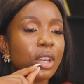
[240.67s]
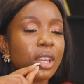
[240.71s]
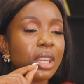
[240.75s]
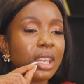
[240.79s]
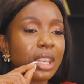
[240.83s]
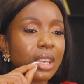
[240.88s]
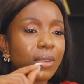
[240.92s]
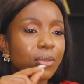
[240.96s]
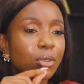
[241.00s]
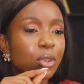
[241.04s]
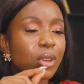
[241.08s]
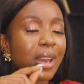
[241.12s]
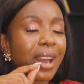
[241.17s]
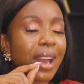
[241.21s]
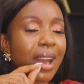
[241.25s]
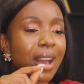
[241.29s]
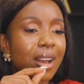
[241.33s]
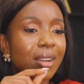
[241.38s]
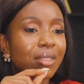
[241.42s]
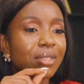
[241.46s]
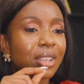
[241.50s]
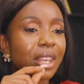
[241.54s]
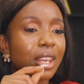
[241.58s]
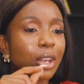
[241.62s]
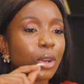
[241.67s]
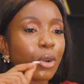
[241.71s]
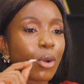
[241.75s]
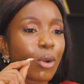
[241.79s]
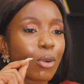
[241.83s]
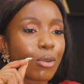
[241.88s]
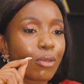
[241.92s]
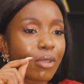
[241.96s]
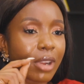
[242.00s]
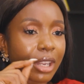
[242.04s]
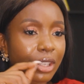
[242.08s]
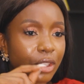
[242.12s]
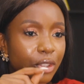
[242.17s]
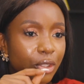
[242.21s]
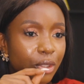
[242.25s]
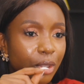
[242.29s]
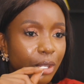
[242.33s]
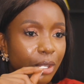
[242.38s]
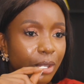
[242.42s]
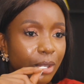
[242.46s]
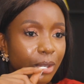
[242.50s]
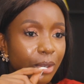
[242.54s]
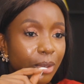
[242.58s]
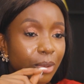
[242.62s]
if you have a
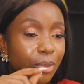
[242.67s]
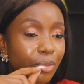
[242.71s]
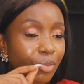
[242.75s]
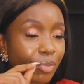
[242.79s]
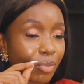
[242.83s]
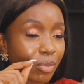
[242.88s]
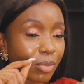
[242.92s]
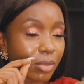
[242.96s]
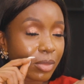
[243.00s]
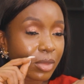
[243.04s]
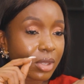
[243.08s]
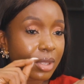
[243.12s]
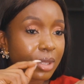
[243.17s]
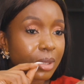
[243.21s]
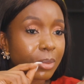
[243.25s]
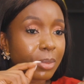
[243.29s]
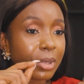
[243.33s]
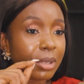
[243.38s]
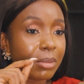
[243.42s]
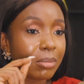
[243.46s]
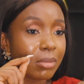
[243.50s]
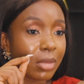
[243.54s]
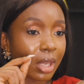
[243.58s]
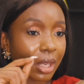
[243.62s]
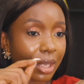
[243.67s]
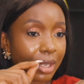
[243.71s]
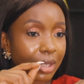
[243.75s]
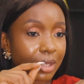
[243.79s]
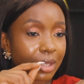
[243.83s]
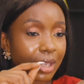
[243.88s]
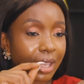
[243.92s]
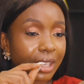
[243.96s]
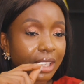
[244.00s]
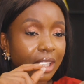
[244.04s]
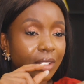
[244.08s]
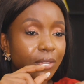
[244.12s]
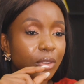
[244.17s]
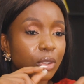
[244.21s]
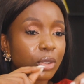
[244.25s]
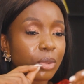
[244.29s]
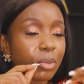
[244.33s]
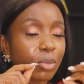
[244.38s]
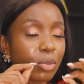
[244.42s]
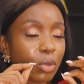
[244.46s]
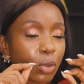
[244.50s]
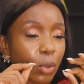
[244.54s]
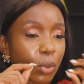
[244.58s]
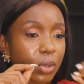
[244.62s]
correction to be made, like if you
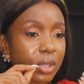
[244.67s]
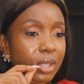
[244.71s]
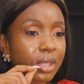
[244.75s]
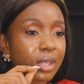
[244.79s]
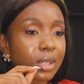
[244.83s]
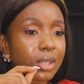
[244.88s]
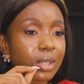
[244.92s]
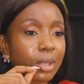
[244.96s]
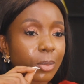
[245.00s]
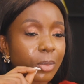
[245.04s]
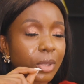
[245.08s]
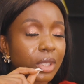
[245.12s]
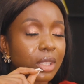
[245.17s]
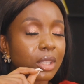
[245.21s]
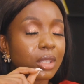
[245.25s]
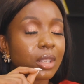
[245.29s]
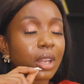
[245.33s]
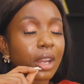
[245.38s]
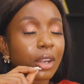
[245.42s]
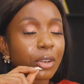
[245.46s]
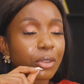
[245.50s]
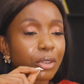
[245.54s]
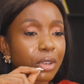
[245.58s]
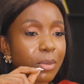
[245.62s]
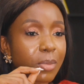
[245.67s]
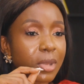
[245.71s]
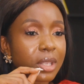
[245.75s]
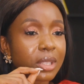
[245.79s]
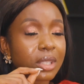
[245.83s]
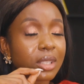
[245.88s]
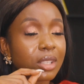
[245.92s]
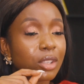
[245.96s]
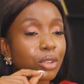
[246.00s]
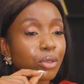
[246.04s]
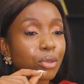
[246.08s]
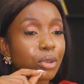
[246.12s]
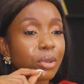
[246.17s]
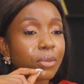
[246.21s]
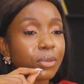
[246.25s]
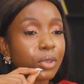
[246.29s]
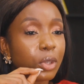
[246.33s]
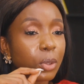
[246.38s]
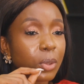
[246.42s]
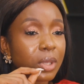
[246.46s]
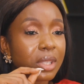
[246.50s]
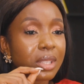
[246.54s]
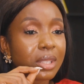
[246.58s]
notice something in the agreement in the reviewing